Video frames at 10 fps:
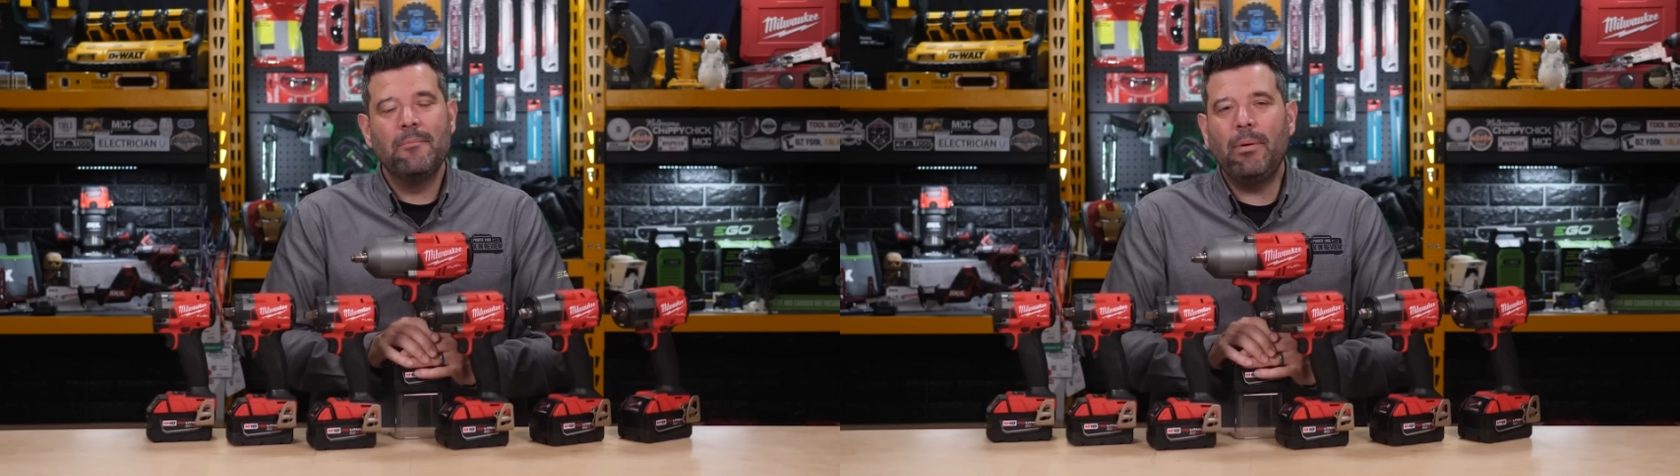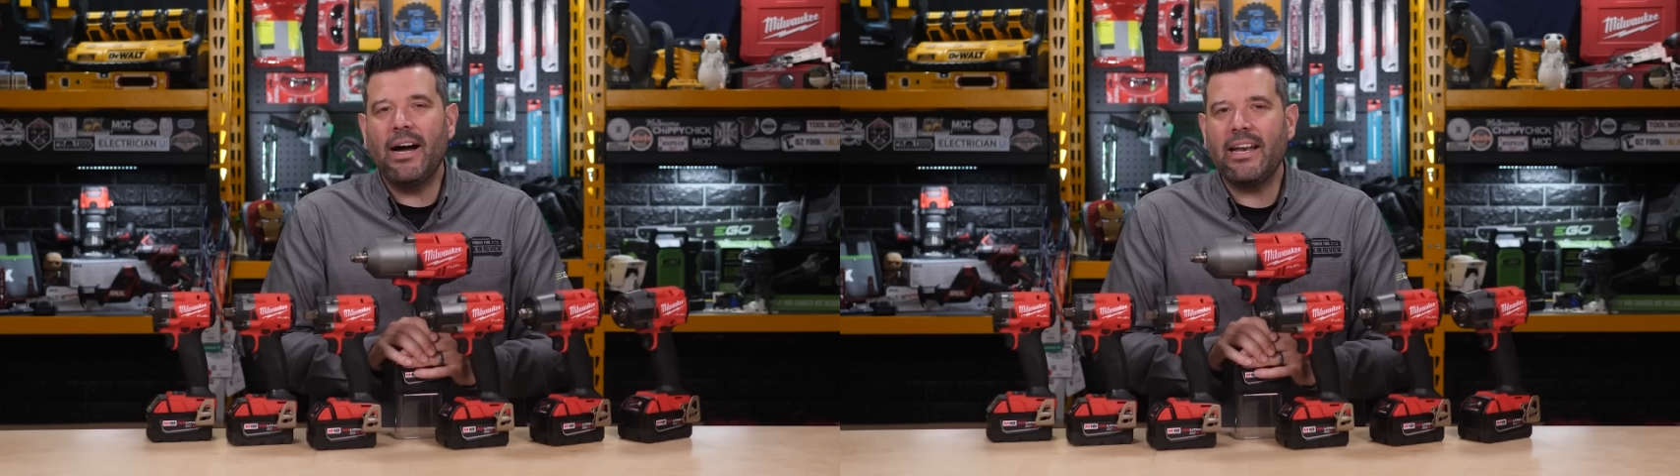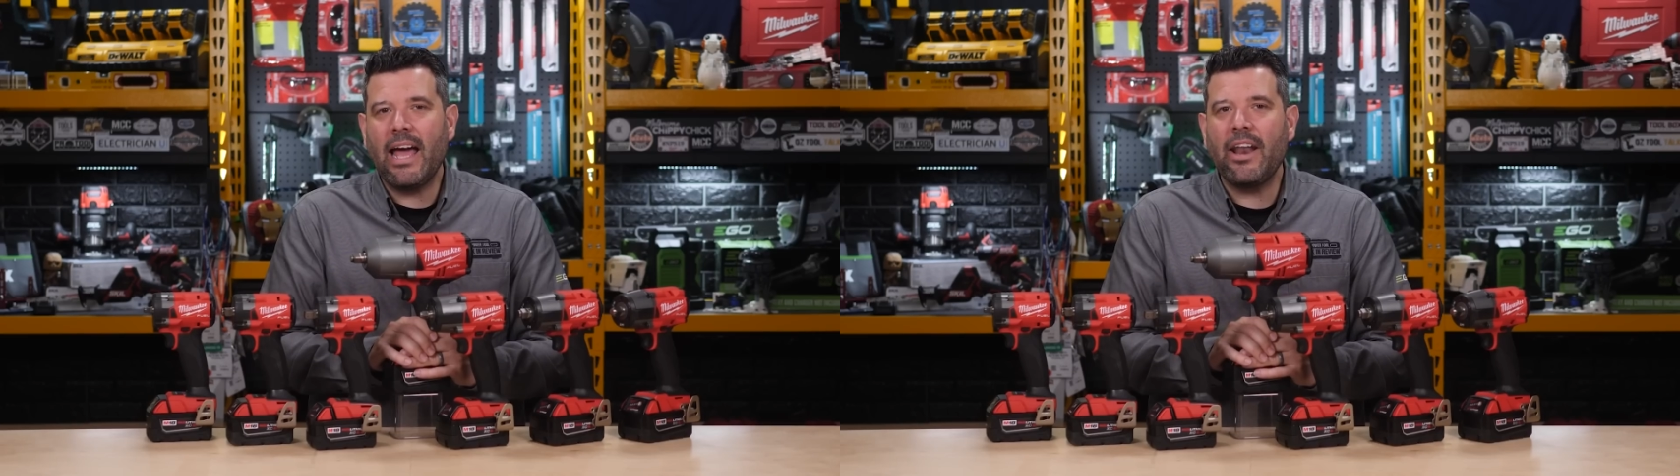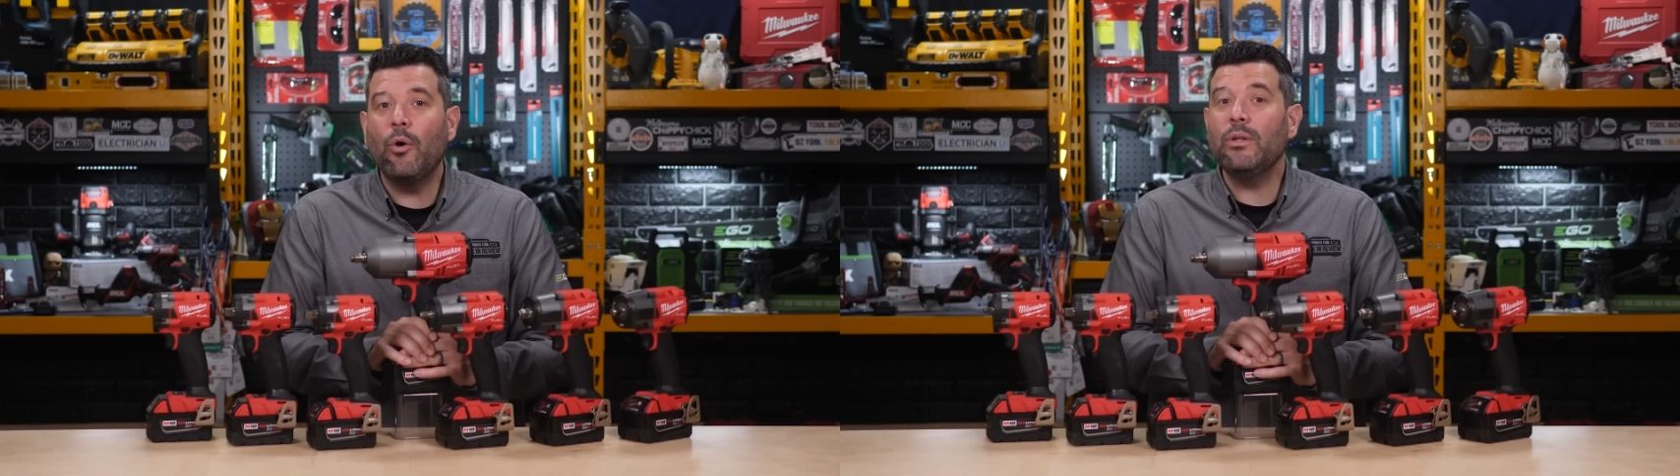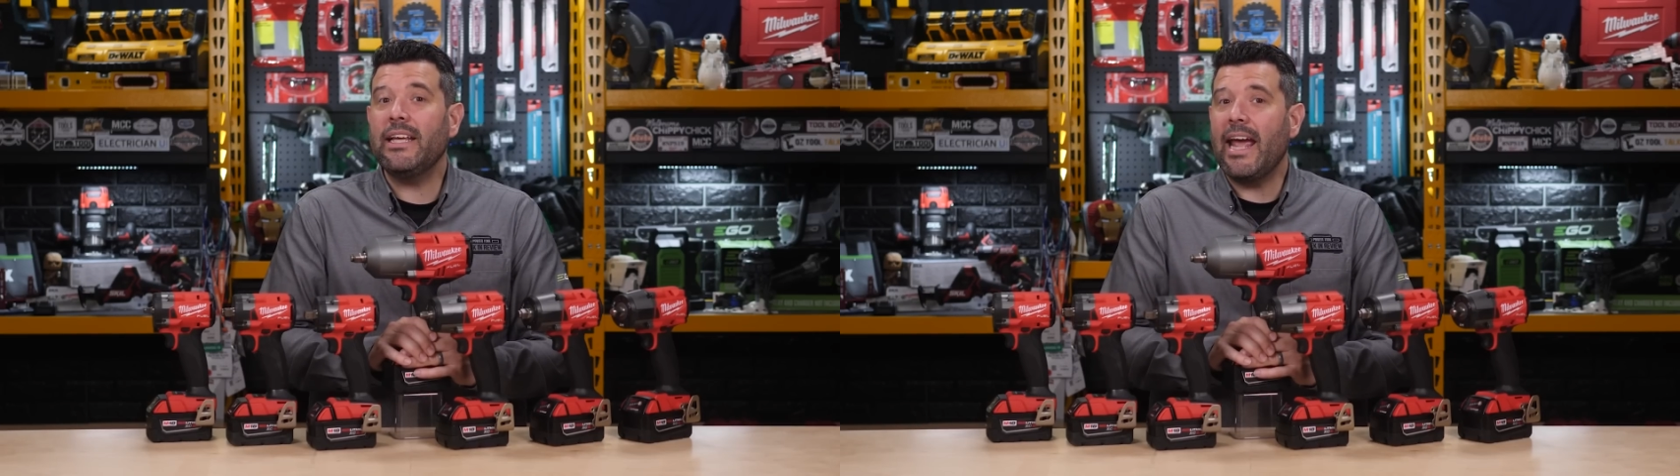But at
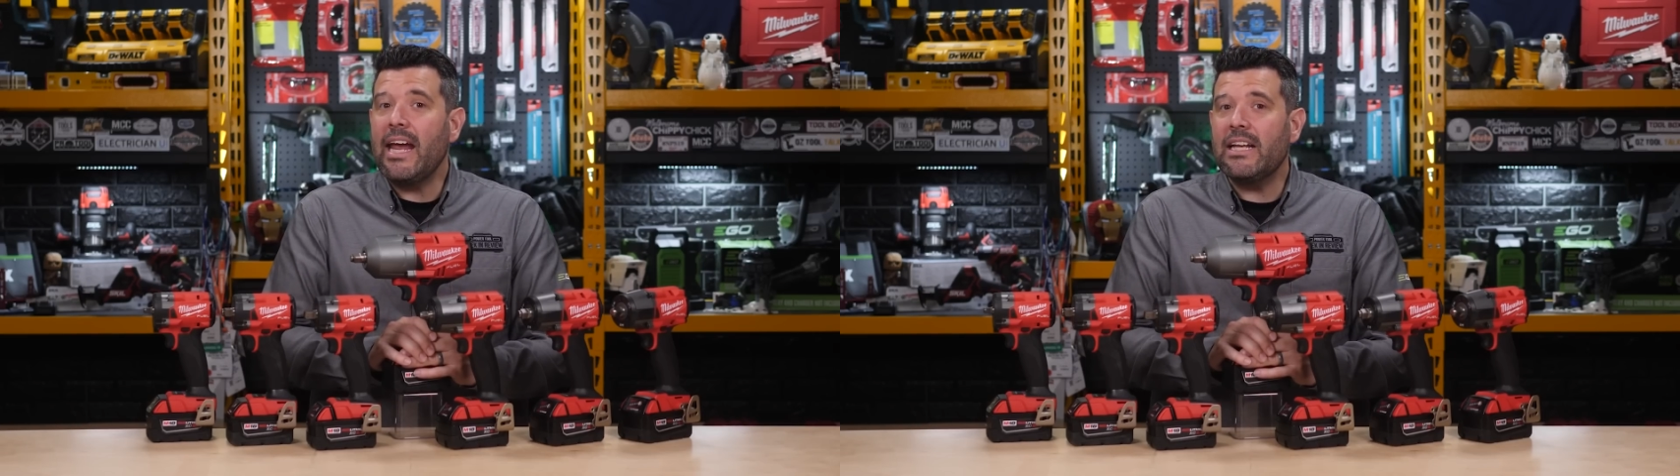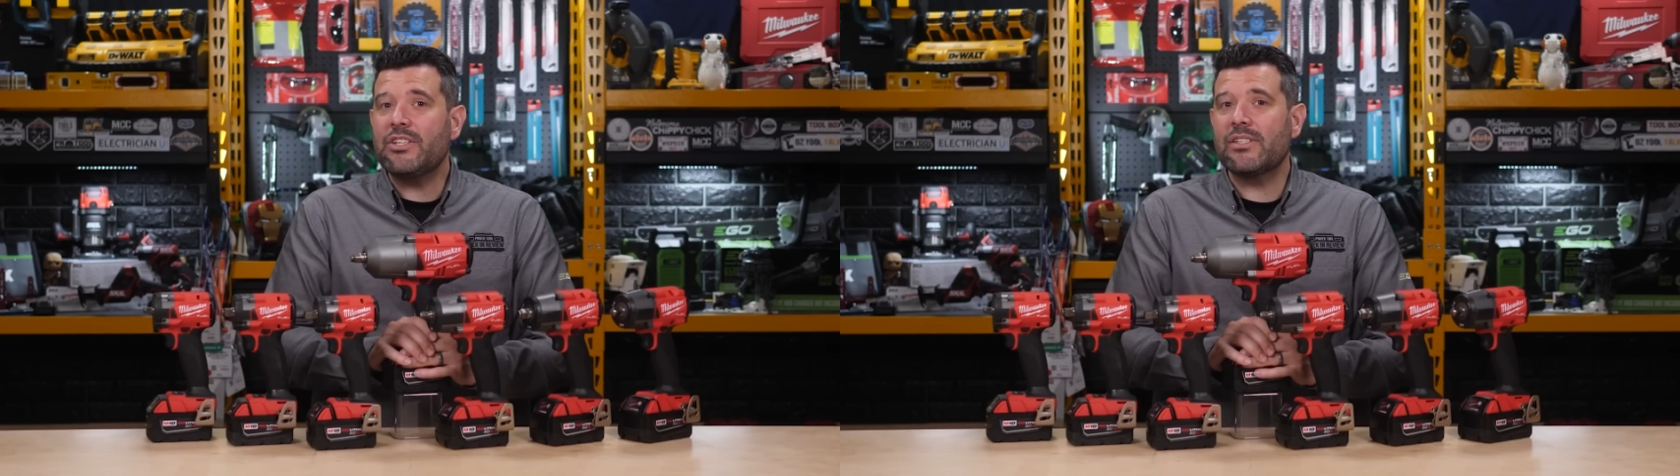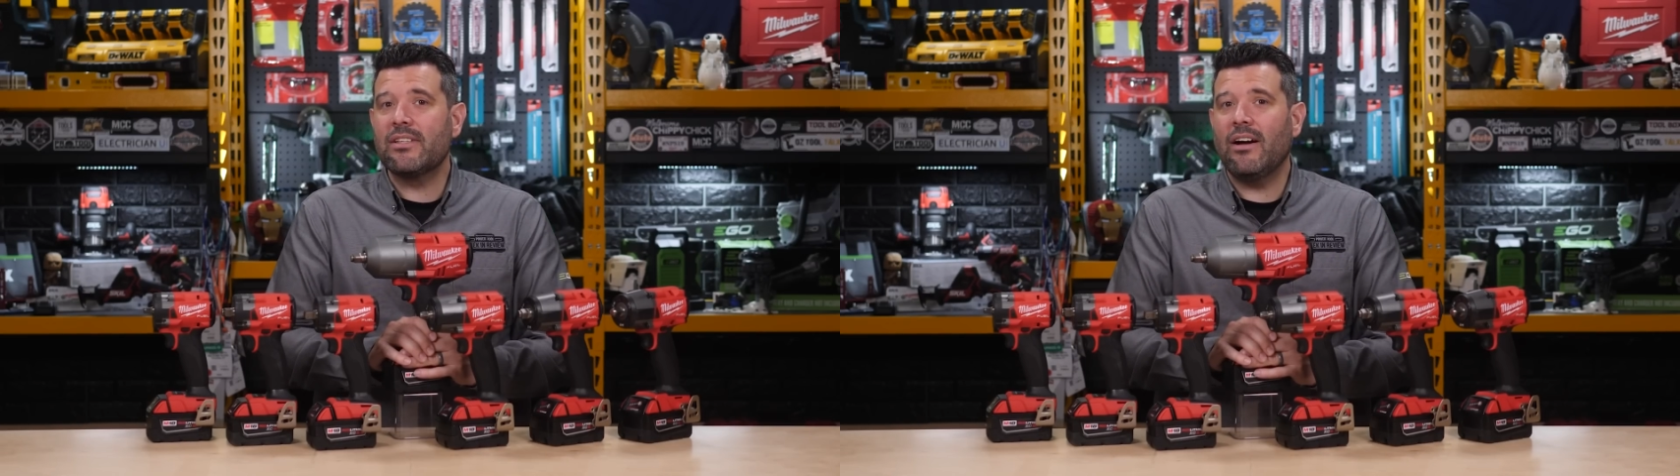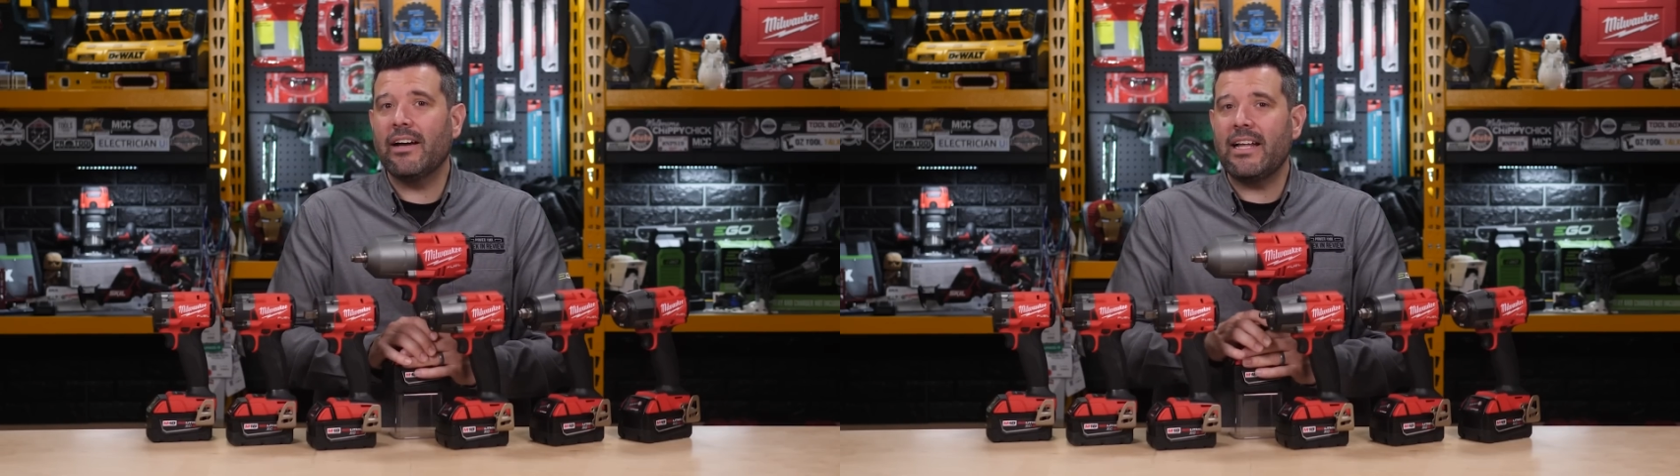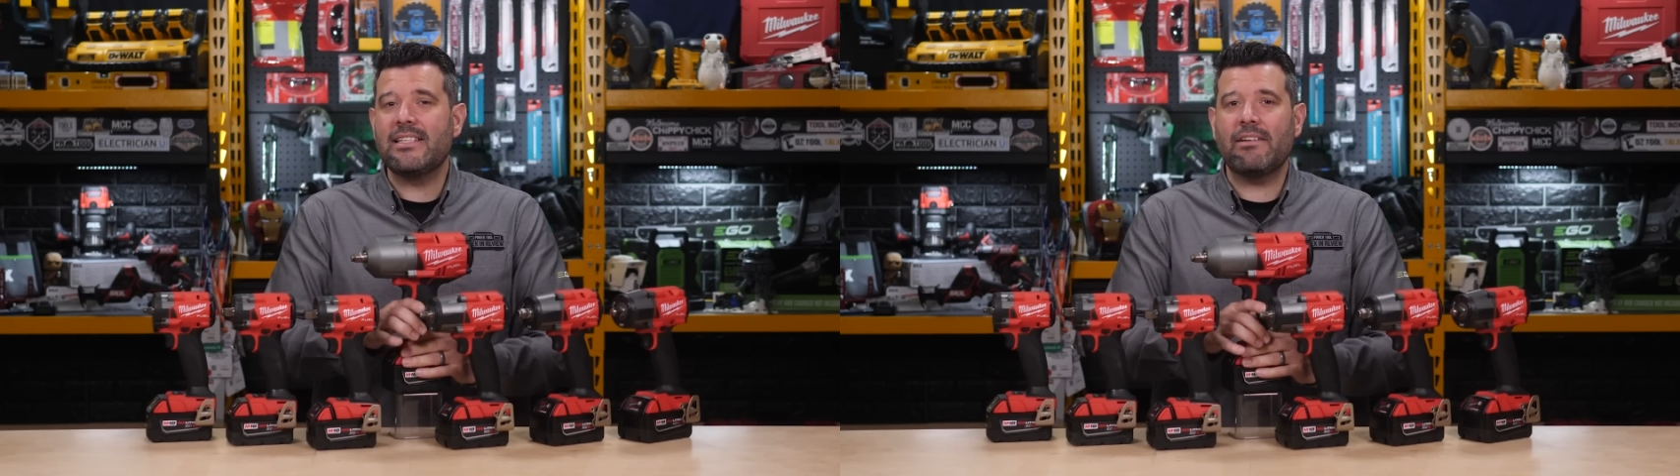only 8 inches long and